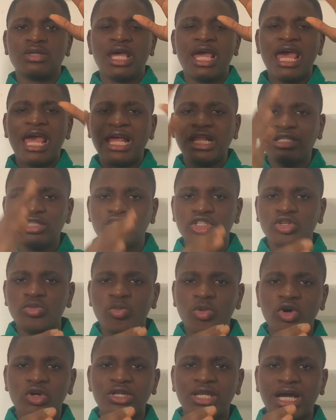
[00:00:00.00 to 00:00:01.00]
end the
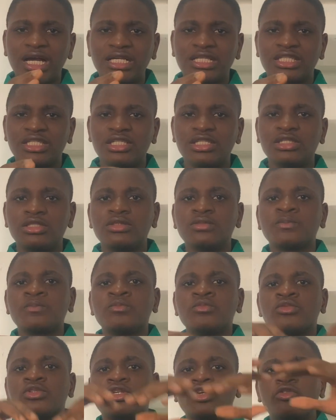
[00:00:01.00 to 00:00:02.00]
monarchy,
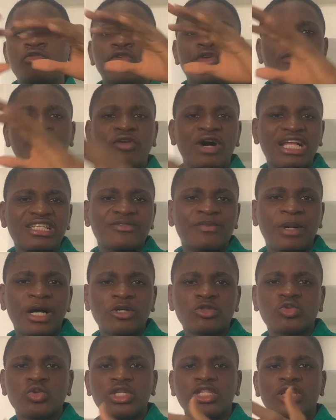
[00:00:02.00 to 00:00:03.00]
revert back
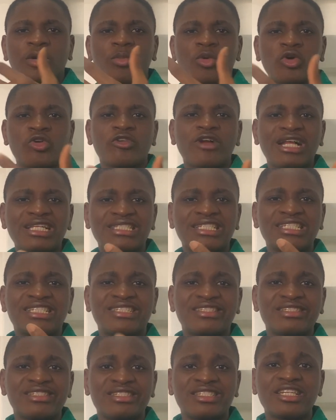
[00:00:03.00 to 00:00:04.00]
to a democratic
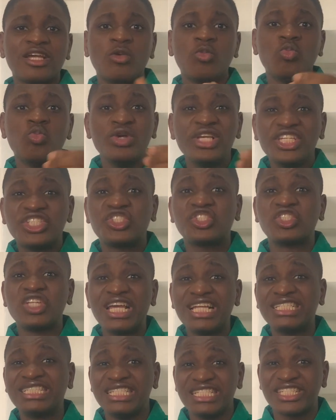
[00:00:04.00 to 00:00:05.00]
system, which
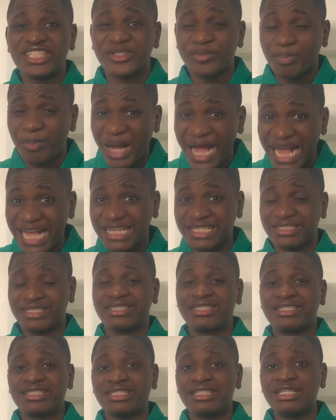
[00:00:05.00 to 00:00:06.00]
they
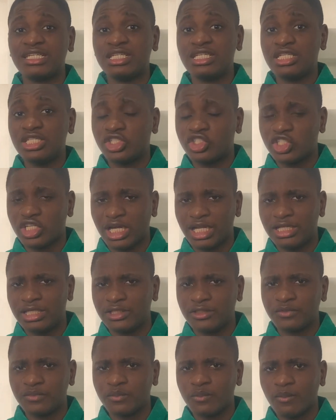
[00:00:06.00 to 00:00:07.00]
despise
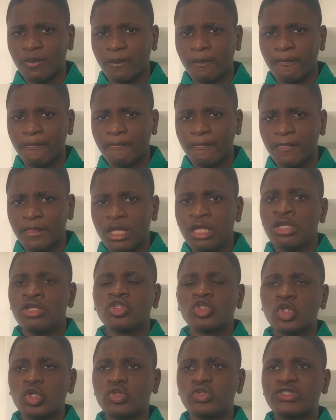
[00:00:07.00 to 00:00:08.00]
initially. So you